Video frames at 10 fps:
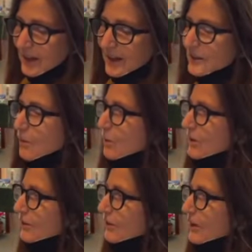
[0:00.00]
and
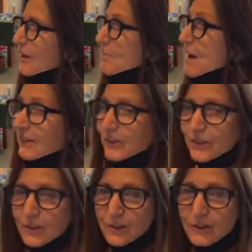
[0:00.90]
orders a
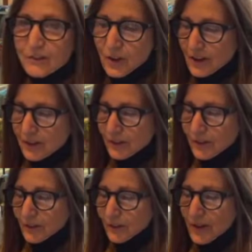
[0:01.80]
massacre of
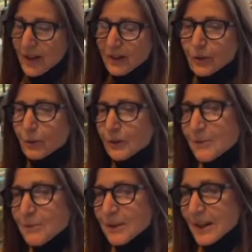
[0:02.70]
toddlers to
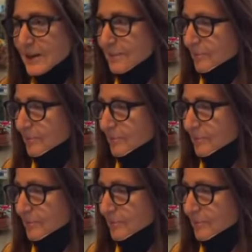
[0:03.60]
eliminate